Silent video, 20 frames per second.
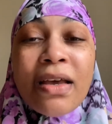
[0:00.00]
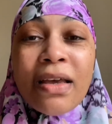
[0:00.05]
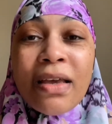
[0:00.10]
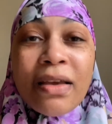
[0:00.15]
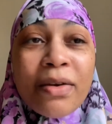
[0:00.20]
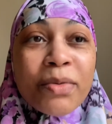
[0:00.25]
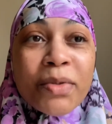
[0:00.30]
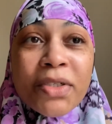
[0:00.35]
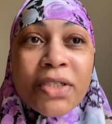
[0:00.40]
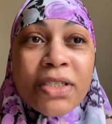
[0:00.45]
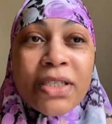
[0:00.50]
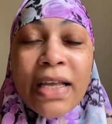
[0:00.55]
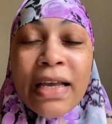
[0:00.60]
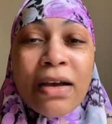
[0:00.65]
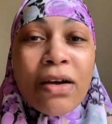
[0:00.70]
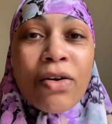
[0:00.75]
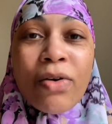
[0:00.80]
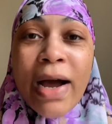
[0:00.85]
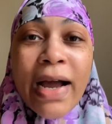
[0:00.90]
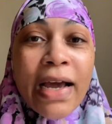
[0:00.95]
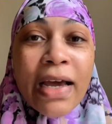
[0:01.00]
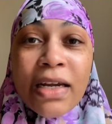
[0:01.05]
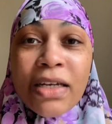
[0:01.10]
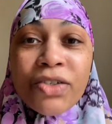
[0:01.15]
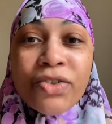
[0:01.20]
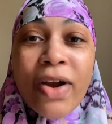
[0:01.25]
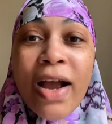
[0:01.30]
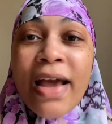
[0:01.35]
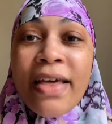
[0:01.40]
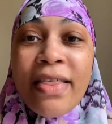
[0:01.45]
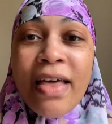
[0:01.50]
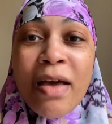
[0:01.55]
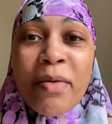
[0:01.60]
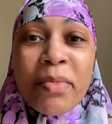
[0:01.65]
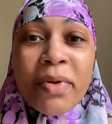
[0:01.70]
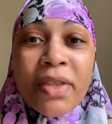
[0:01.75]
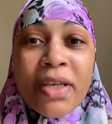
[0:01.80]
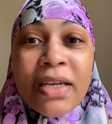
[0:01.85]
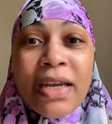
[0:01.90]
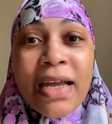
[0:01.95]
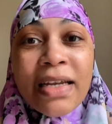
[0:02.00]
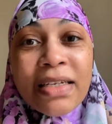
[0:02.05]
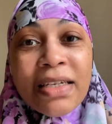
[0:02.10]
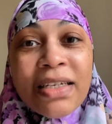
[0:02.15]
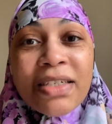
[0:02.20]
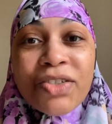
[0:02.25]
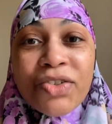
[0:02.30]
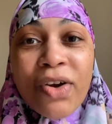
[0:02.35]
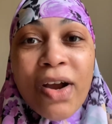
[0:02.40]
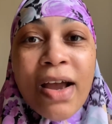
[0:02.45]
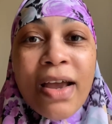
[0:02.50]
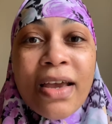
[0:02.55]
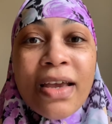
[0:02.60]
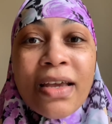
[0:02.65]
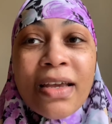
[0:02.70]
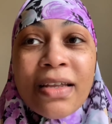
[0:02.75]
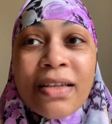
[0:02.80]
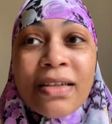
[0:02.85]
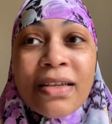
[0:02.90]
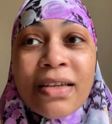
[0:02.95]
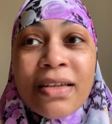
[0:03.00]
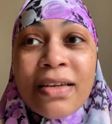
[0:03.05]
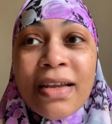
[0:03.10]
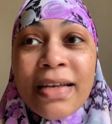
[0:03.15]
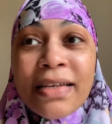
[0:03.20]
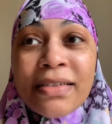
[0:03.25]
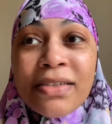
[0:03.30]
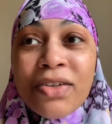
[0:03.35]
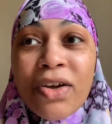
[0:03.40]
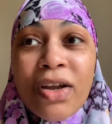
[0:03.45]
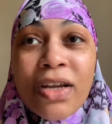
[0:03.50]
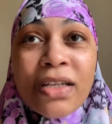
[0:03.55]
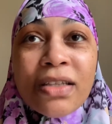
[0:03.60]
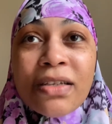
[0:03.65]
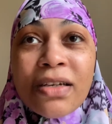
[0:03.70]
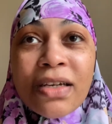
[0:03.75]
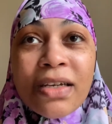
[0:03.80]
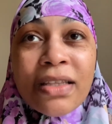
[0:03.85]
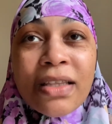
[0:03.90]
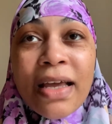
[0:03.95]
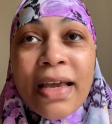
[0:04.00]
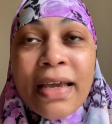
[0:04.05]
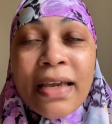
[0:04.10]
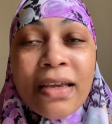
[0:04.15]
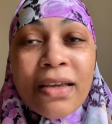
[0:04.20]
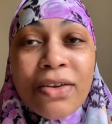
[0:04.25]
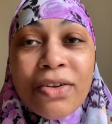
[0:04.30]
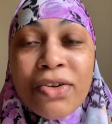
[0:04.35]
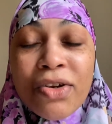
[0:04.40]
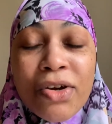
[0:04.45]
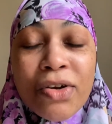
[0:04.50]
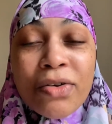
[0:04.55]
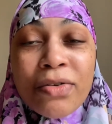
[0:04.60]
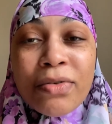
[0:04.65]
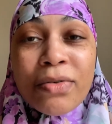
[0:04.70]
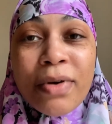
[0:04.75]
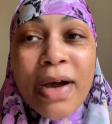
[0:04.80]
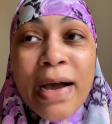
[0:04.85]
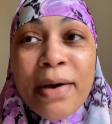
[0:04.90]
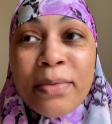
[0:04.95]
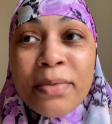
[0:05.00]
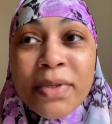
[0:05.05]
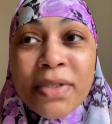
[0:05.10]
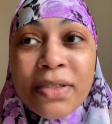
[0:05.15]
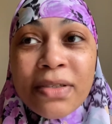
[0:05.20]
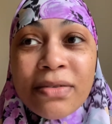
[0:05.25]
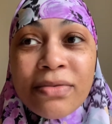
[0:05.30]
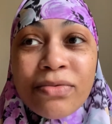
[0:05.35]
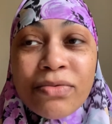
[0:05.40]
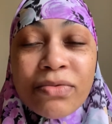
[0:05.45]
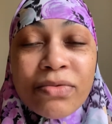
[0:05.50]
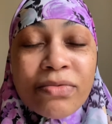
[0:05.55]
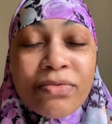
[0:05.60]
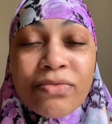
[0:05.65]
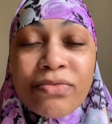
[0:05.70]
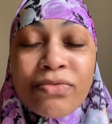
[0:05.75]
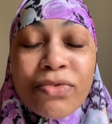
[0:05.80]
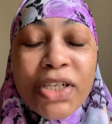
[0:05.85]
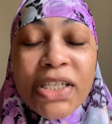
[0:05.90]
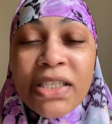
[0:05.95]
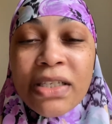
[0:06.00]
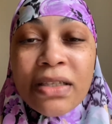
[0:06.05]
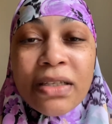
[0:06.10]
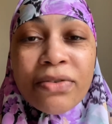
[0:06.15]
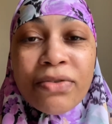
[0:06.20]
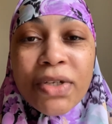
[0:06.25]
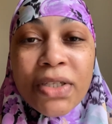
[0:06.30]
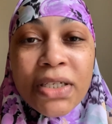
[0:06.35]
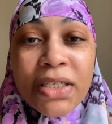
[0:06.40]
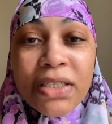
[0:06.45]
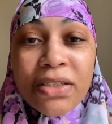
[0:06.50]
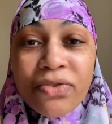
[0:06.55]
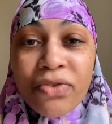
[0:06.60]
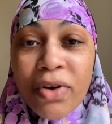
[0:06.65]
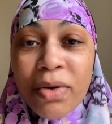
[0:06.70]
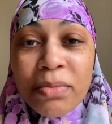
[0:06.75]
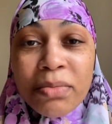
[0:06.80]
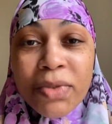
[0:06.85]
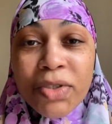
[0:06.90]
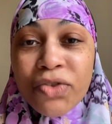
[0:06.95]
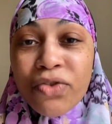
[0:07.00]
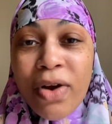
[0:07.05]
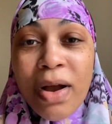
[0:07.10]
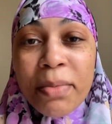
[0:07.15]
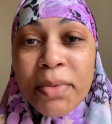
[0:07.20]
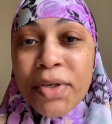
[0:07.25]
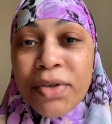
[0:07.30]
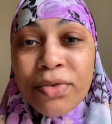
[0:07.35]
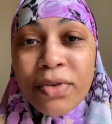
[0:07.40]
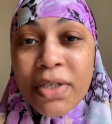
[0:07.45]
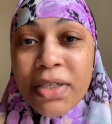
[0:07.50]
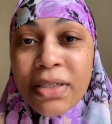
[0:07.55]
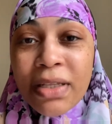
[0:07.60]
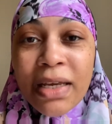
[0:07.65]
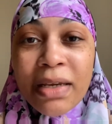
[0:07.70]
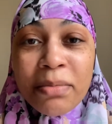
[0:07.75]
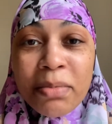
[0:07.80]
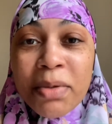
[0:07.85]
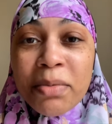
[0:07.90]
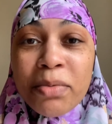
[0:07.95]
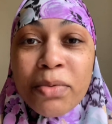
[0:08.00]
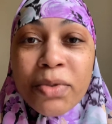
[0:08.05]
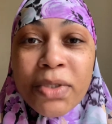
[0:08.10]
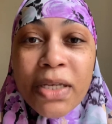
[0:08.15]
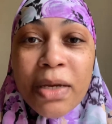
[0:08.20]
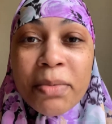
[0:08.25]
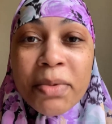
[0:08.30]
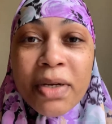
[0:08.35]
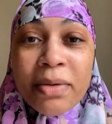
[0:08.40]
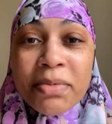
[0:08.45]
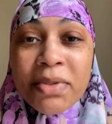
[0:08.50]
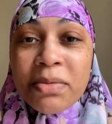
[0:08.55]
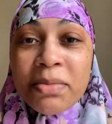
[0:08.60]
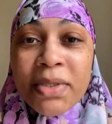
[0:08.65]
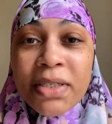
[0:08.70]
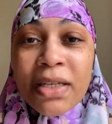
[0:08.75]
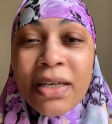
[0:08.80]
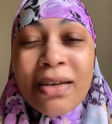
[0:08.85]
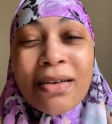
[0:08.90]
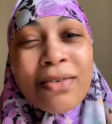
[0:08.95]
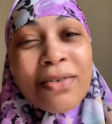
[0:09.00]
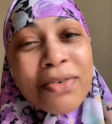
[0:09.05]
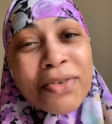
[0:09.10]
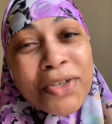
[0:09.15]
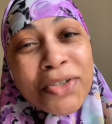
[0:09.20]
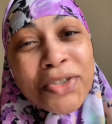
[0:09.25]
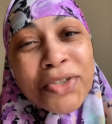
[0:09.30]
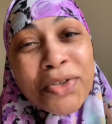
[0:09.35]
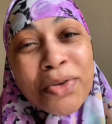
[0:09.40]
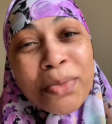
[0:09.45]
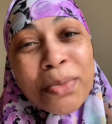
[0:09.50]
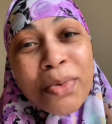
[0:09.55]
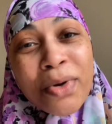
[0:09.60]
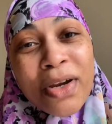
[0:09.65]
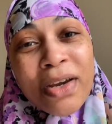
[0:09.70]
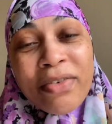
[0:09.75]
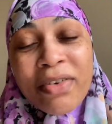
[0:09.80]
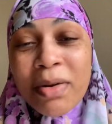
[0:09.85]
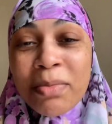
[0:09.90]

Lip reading: It was just like, oh, I gotta try that. But then I did try it, and then I started looking like, I was recently released from the trauma unit. Like, people was coming up to me like, oh, you're so brave.